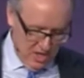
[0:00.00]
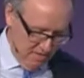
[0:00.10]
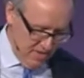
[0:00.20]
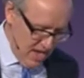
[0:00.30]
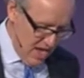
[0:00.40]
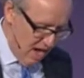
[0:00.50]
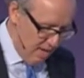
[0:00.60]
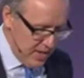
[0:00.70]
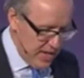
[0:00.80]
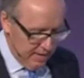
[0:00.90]
of
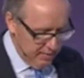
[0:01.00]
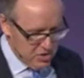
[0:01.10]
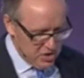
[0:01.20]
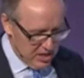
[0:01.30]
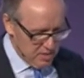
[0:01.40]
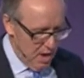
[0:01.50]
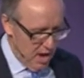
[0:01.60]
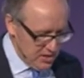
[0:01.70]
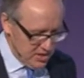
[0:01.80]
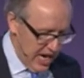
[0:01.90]
behavior change
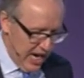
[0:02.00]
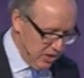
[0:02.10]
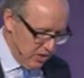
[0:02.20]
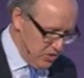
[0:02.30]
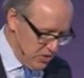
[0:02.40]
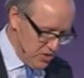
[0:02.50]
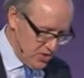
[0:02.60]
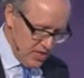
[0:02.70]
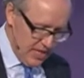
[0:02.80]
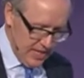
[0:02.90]
models that I
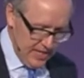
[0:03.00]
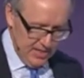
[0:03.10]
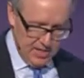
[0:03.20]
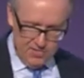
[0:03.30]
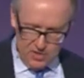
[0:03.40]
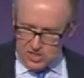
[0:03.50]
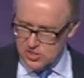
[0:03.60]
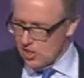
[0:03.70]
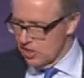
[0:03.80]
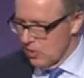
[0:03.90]
use in the different
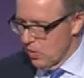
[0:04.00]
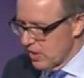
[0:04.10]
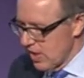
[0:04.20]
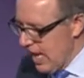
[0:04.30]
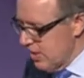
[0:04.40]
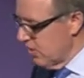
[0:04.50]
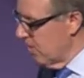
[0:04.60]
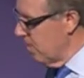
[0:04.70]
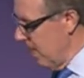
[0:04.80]
consulting work that I do.